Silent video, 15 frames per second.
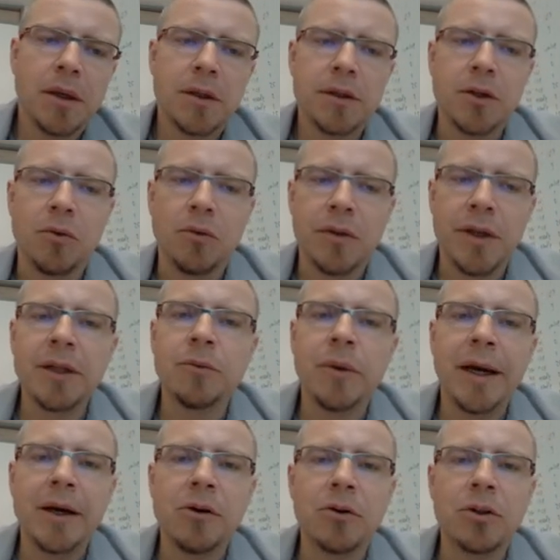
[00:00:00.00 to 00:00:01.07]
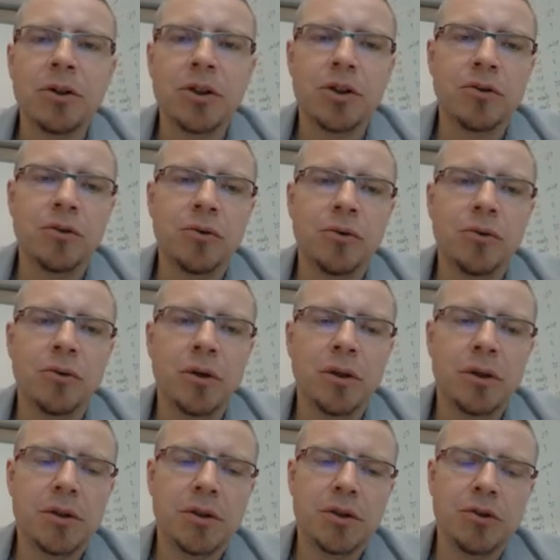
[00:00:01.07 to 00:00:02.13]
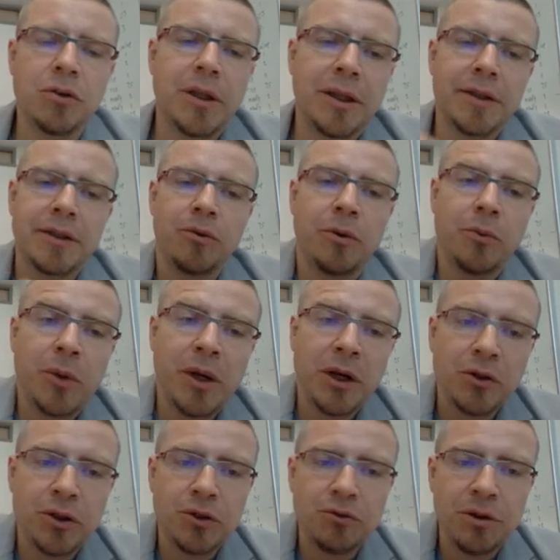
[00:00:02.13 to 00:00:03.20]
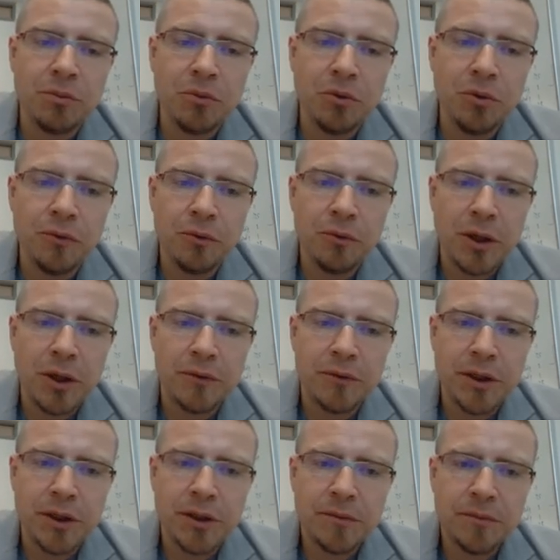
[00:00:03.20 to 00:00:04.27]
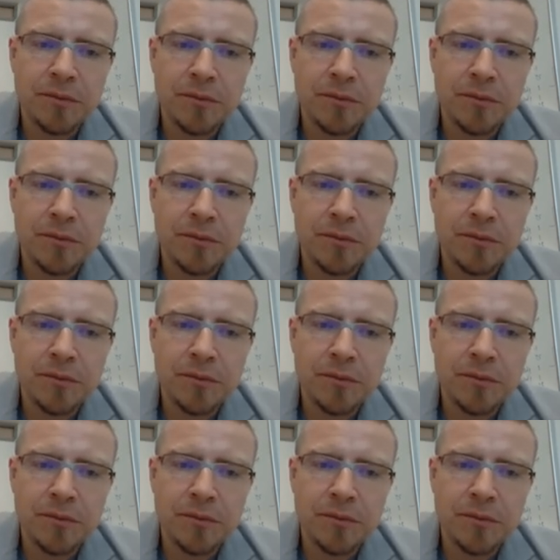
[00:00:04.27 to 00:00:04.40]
So then we are going to do it like this. So we're going to remove one of these,